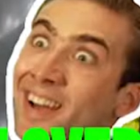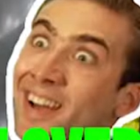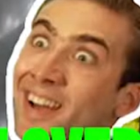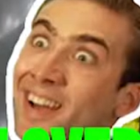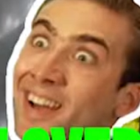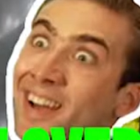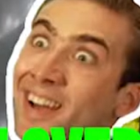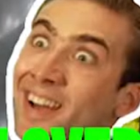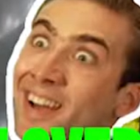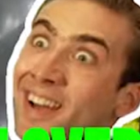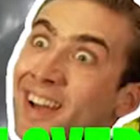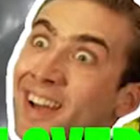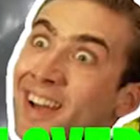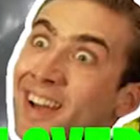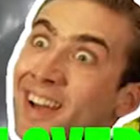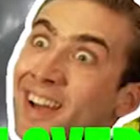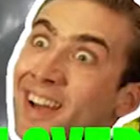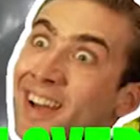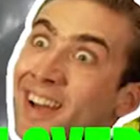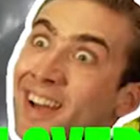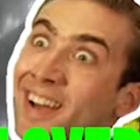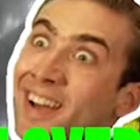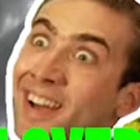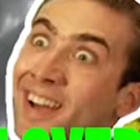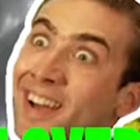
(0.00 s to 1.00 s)

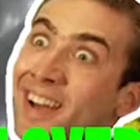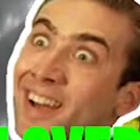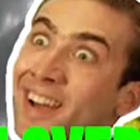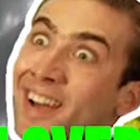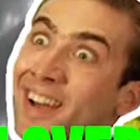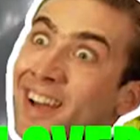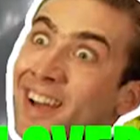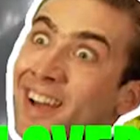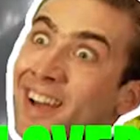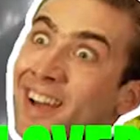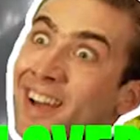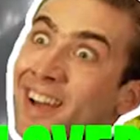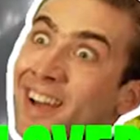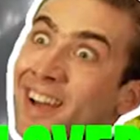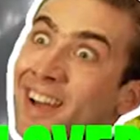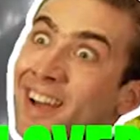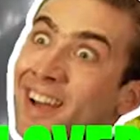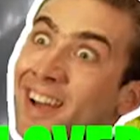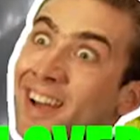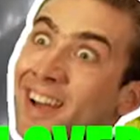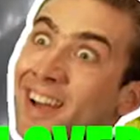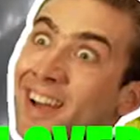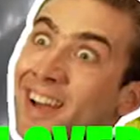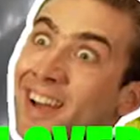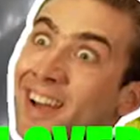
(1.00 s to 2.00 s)

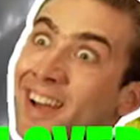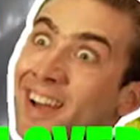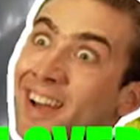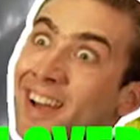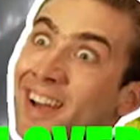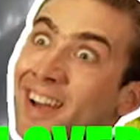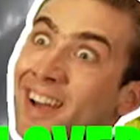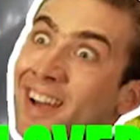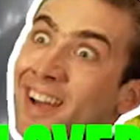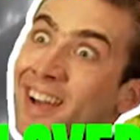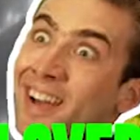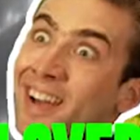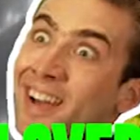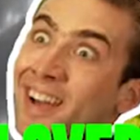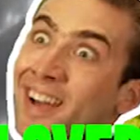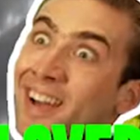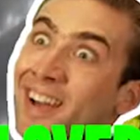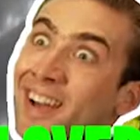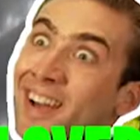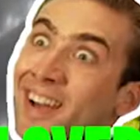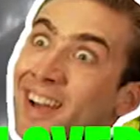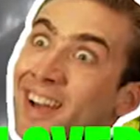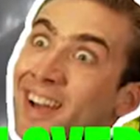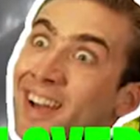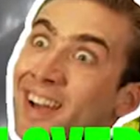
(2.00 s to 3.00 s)

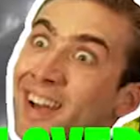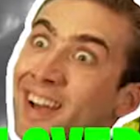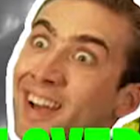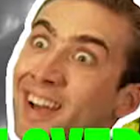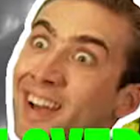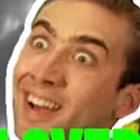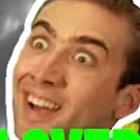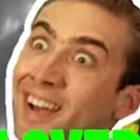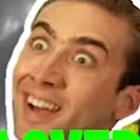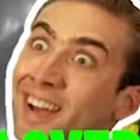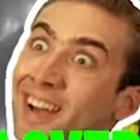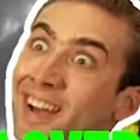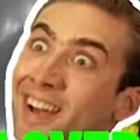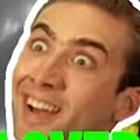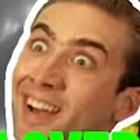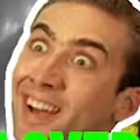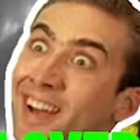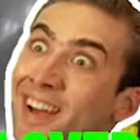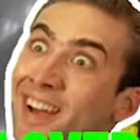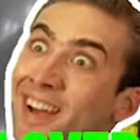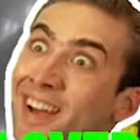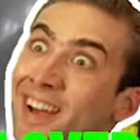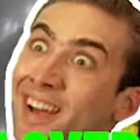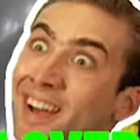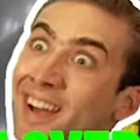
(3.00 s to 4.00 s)

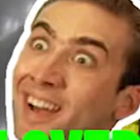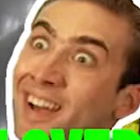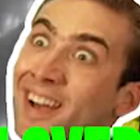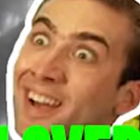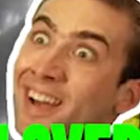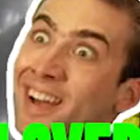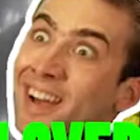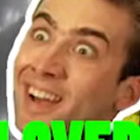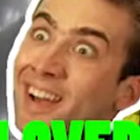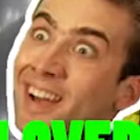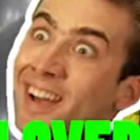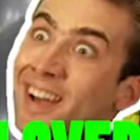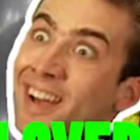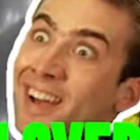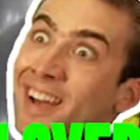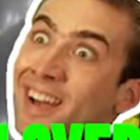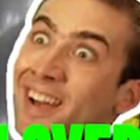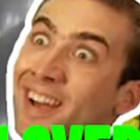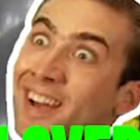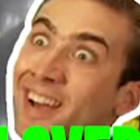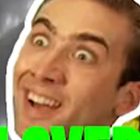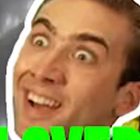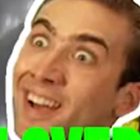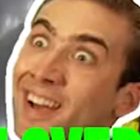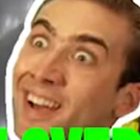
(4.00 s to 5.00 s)

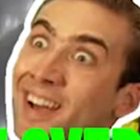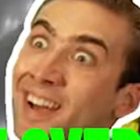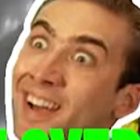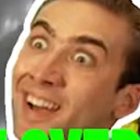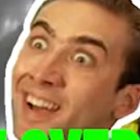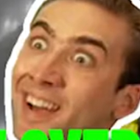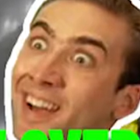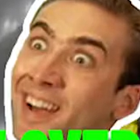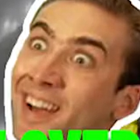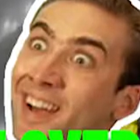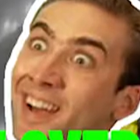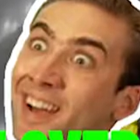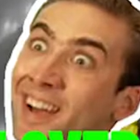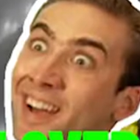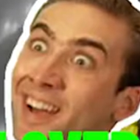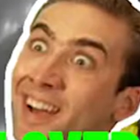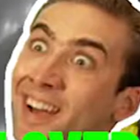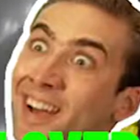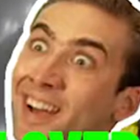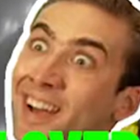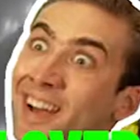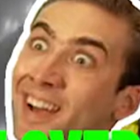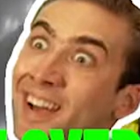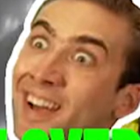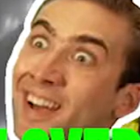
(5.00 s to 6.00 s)

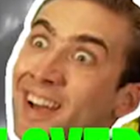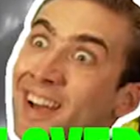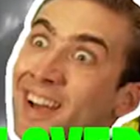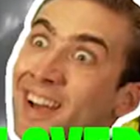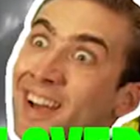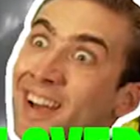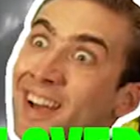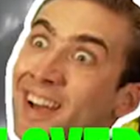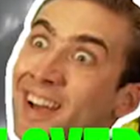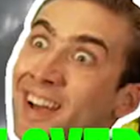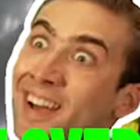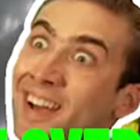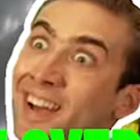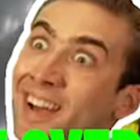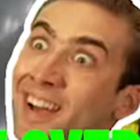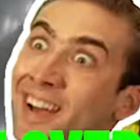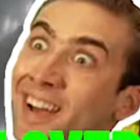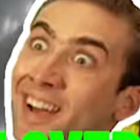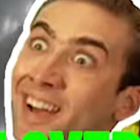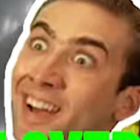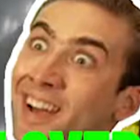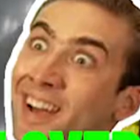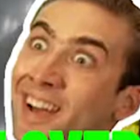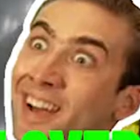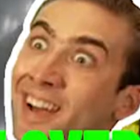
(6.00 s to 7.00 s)

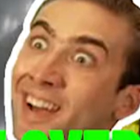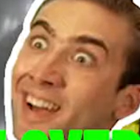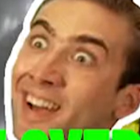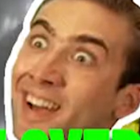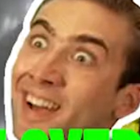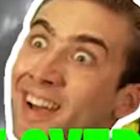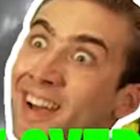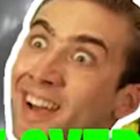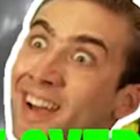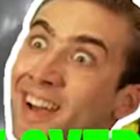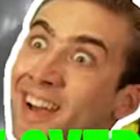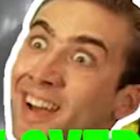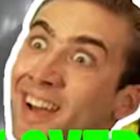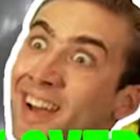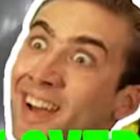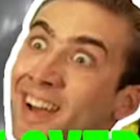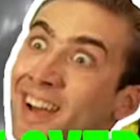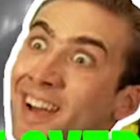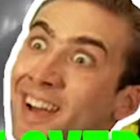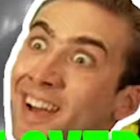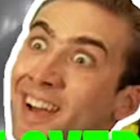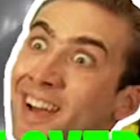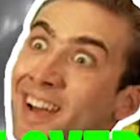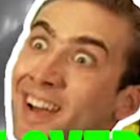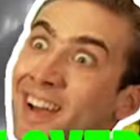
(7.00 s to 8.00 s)
The person shown says nothing.